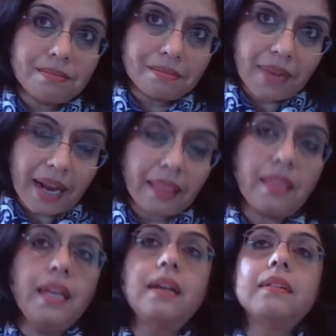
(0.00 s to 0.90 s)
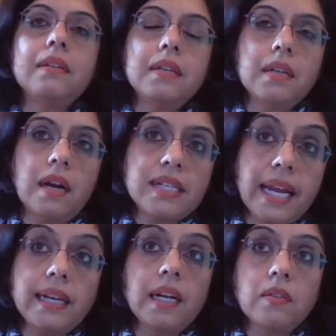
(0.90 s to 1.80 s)
I think,
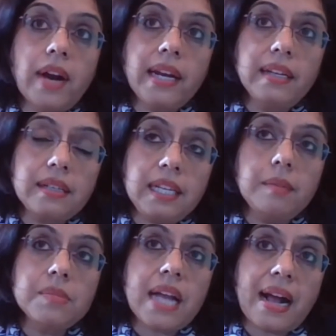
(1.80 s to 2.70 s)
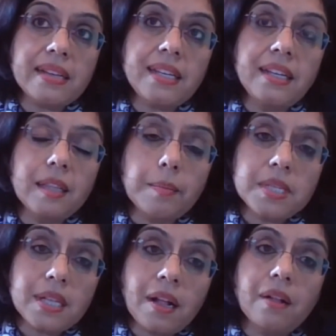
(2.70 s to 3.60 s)
technical writing teams asking
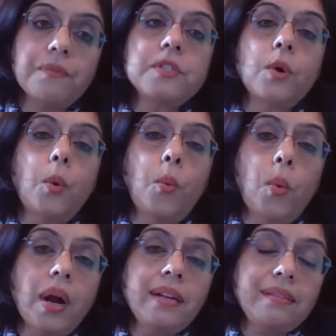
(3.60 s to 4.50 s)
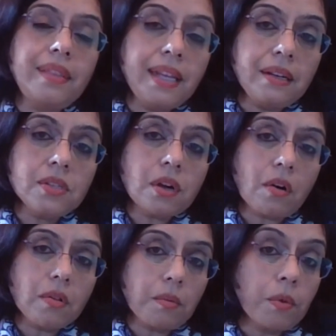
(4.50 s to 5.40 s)
themselves what things
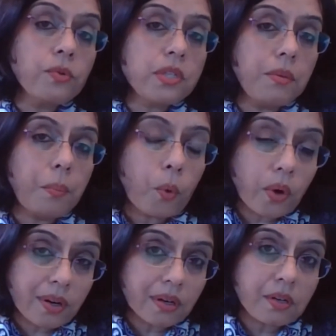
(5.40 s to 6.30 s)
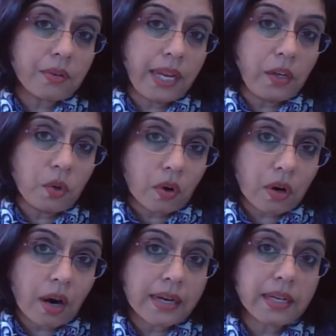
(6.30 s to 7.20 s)
are the most important in your
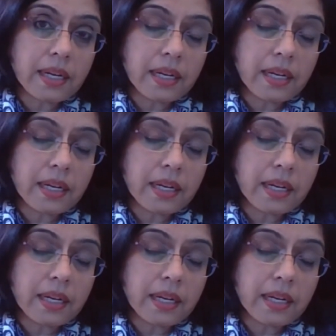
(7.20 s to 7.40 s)
content,